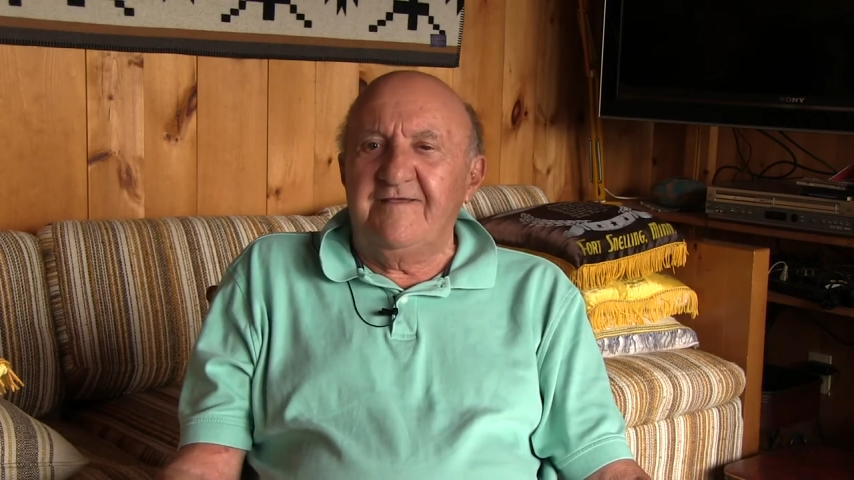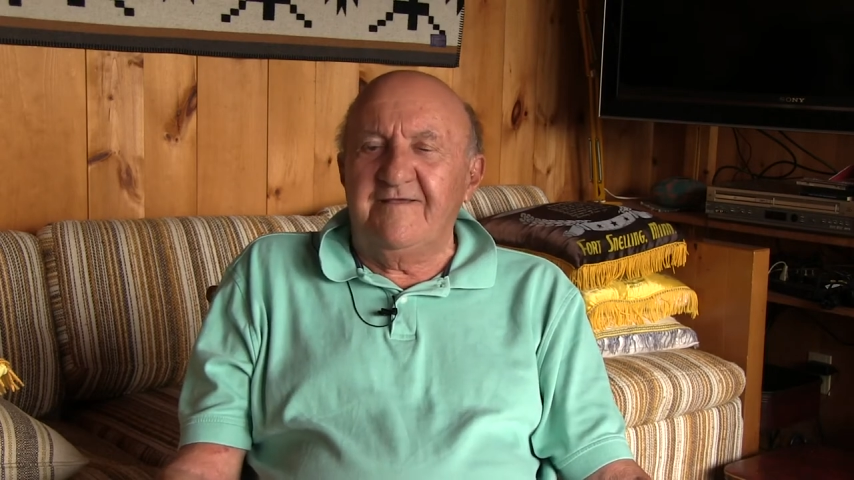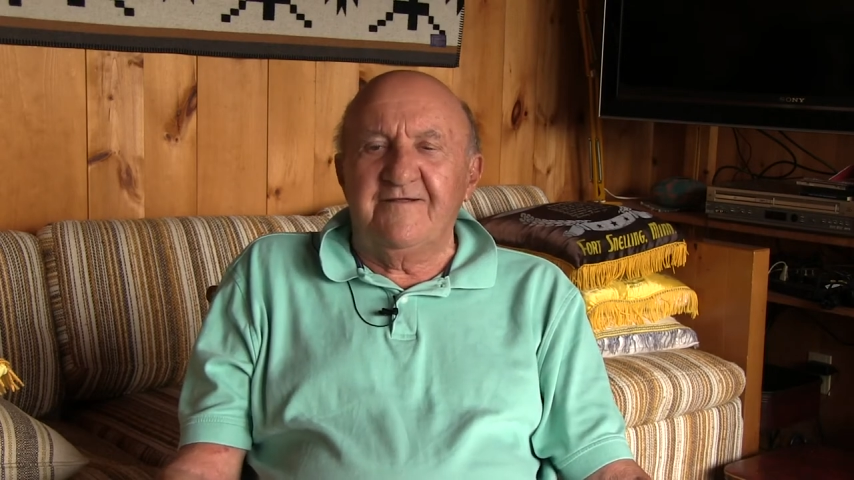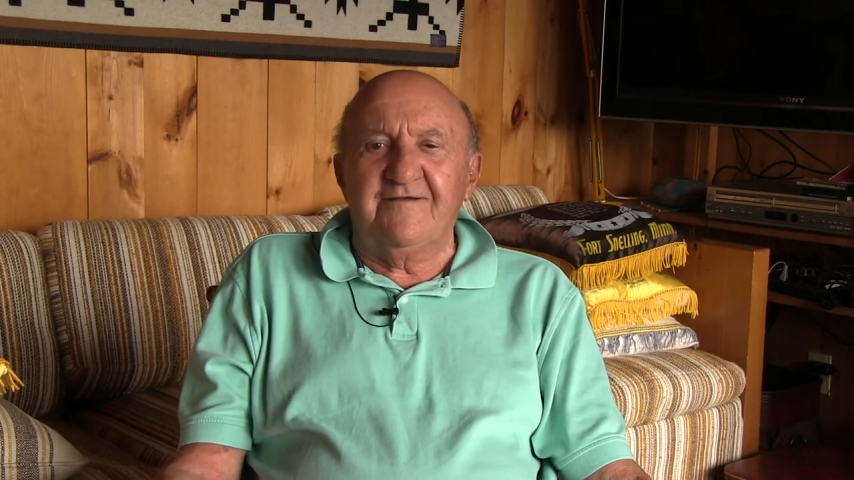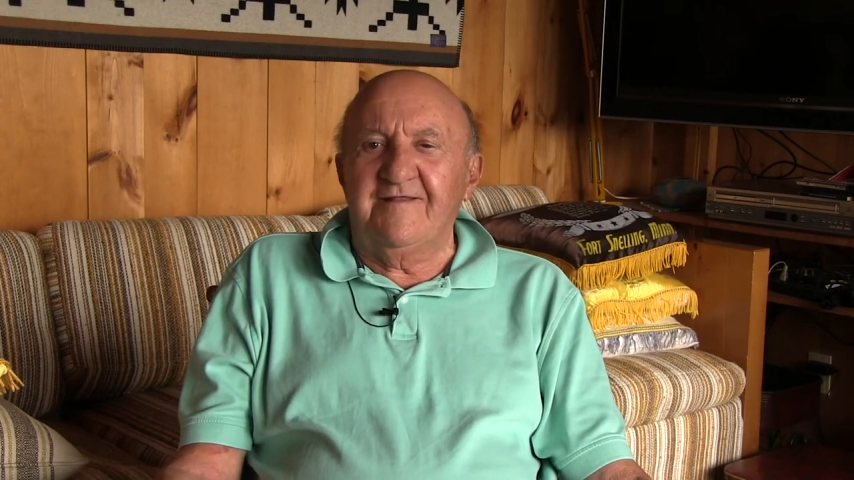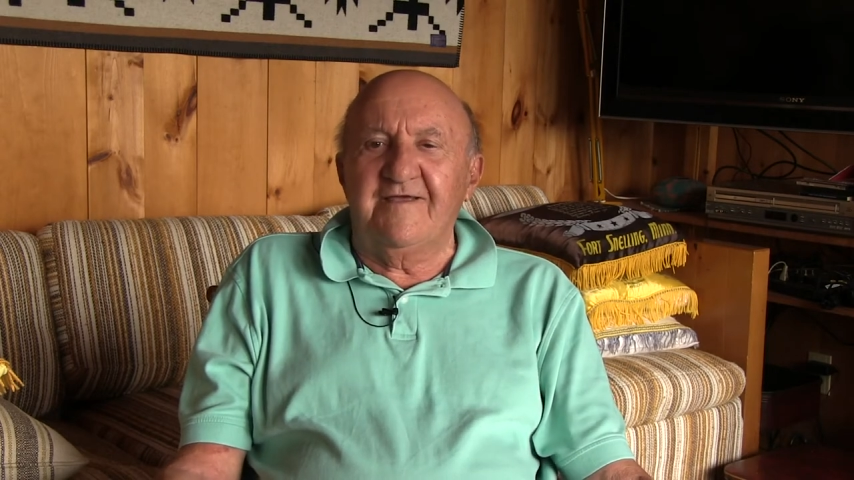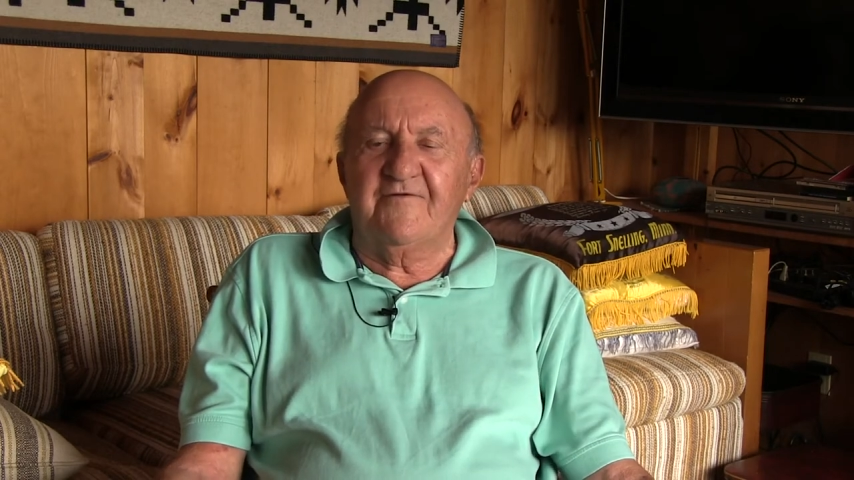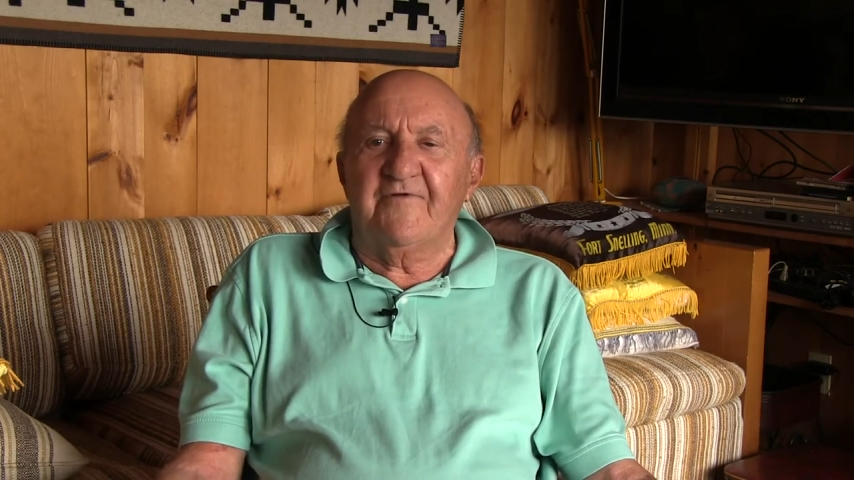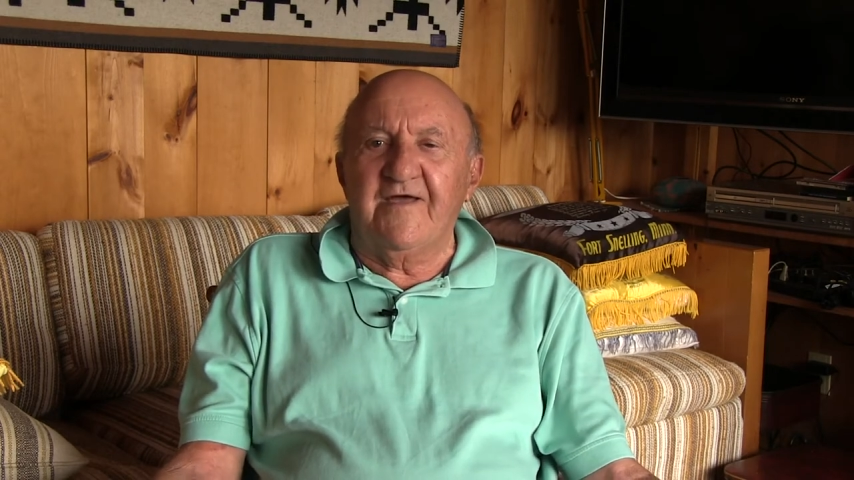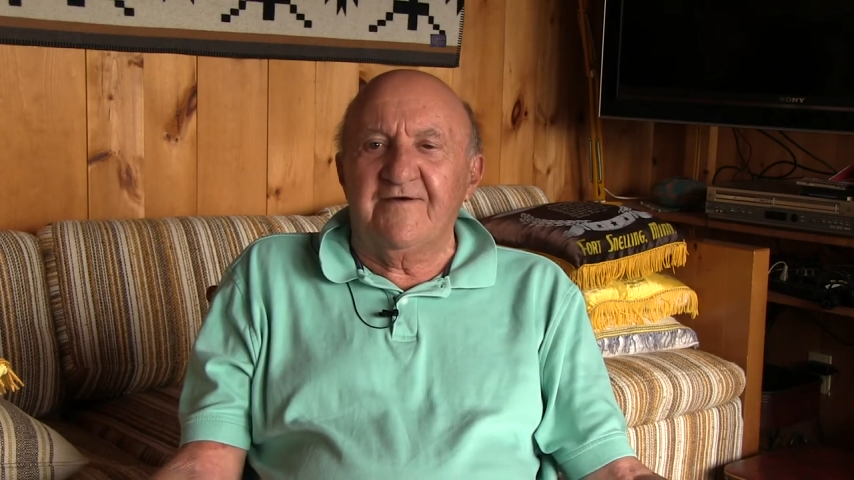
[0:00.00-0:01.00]
you know I laid
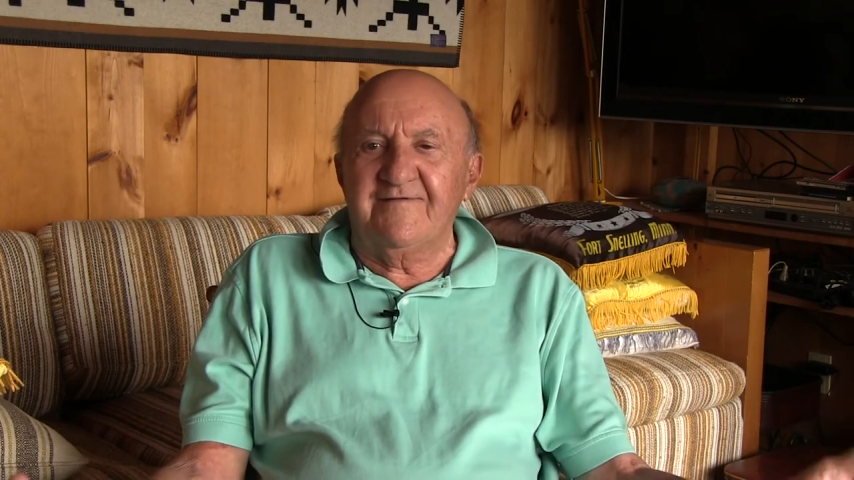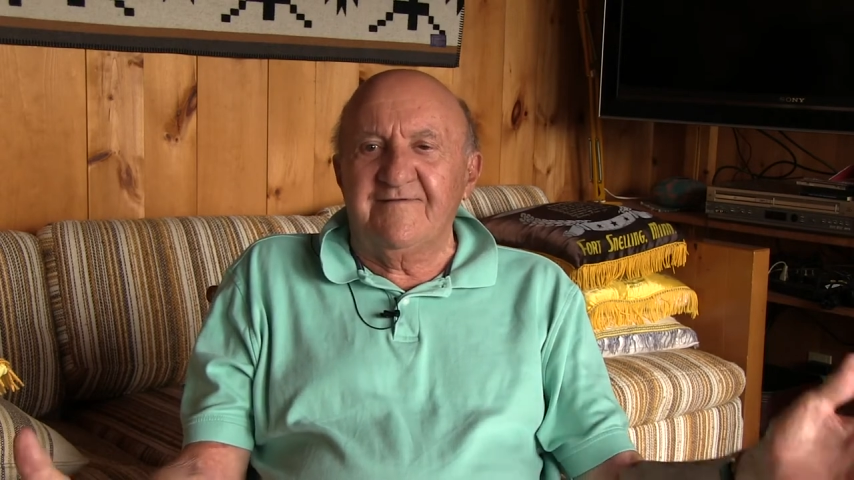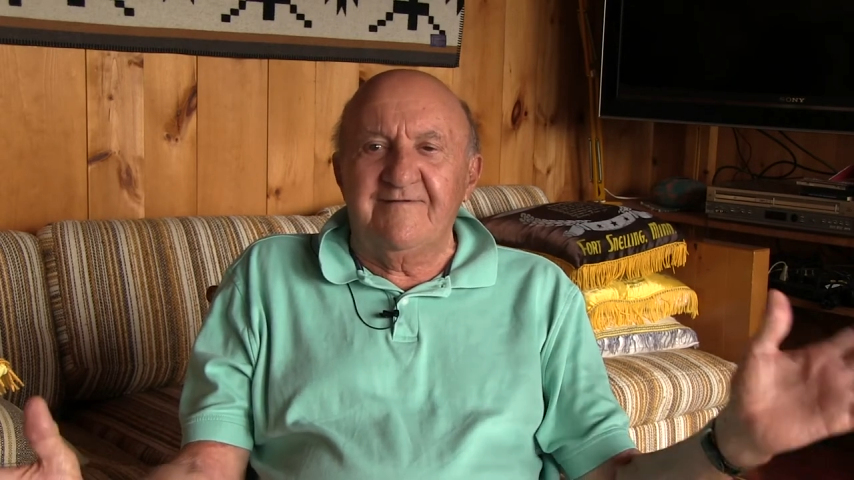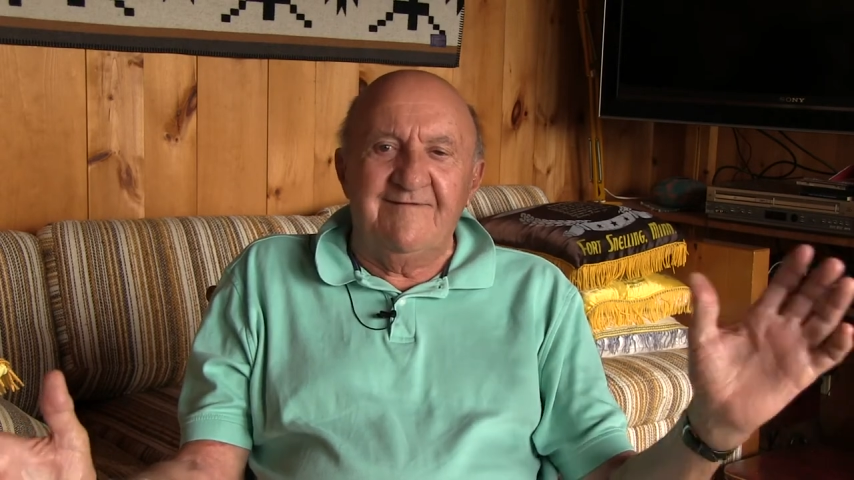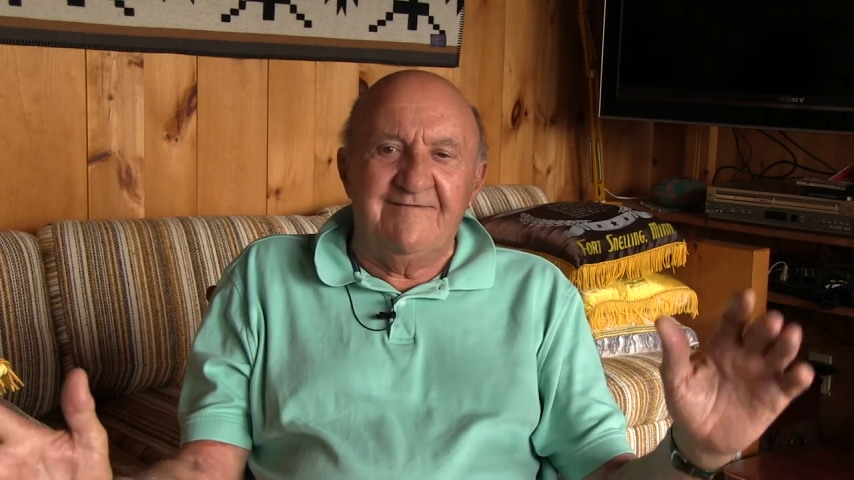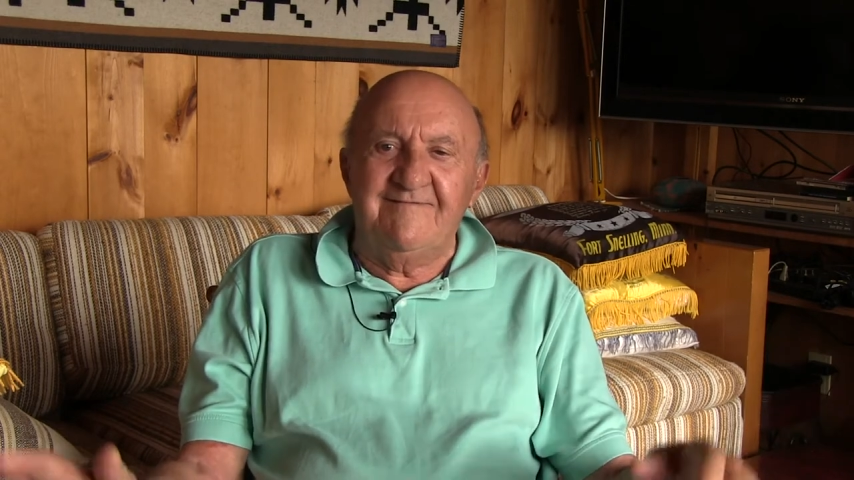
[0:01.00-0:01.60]
around and